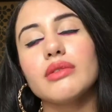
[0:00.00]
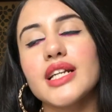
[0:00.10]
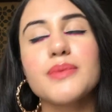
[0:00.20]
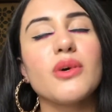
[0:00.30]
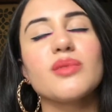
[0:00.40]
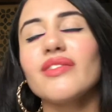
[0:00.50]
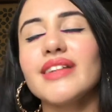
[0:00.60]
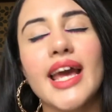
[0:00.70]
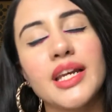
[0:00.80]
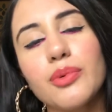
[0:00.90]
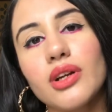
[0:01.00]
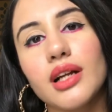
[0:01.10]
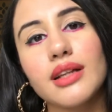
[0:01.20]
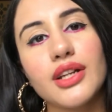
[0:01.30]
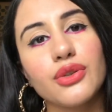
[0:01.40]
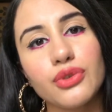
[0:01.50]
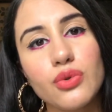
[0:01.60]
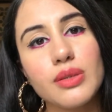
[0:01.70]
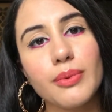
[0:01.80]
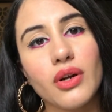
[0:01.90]
It is possible with any product that you
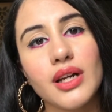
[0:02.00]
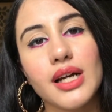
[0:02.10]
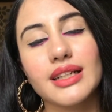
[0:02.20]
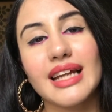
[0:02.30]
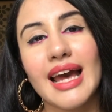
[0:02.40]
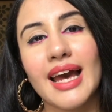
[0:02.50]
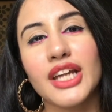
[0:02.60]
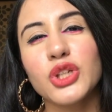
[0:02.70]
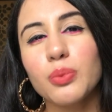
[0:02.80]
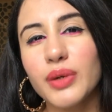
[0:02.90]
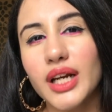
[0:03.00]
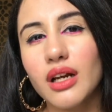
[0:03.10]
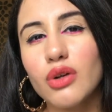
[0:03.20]
use a product and you break